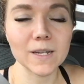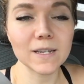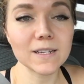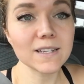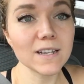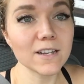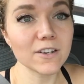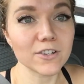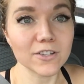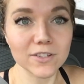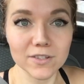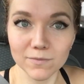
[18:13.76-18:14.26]
Like I
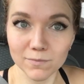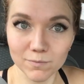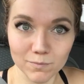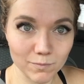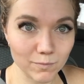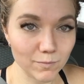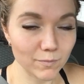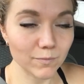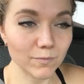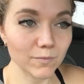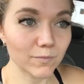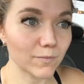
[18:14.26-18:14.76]
said, just
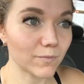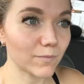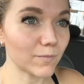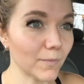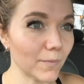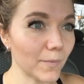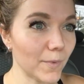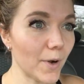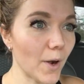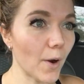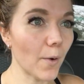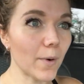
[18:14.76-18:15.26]

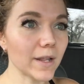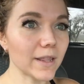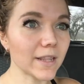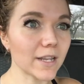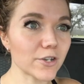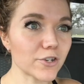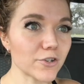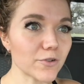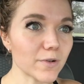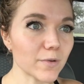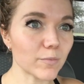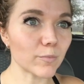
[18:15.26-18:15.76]
knowing
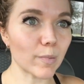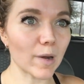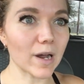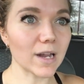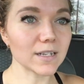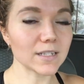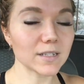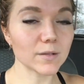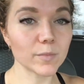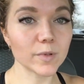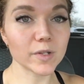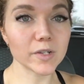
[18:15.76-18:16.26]
that you can
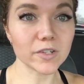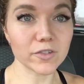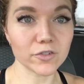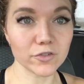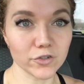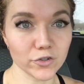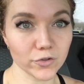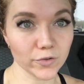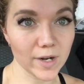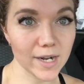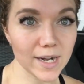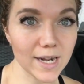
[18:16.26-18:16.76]
possibly
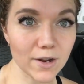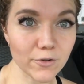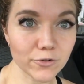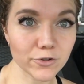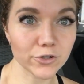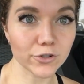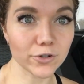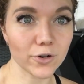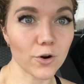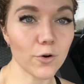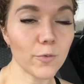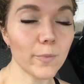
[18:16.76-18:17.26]
trade
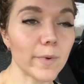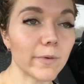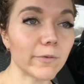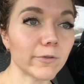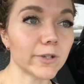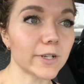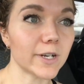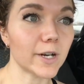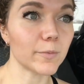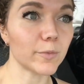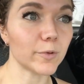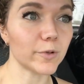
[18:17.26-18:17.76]
out your home
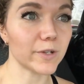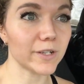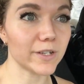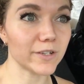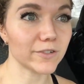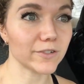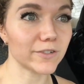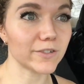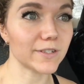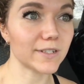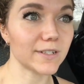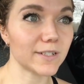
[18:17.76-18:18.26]
every couple
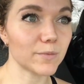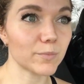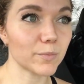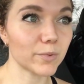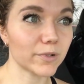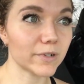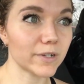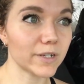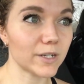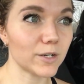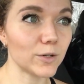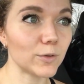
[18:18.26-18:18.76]
years is
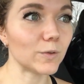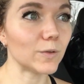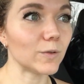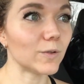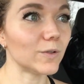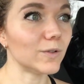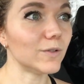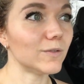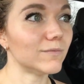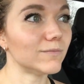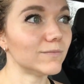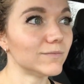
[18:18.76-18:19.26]
pretty cool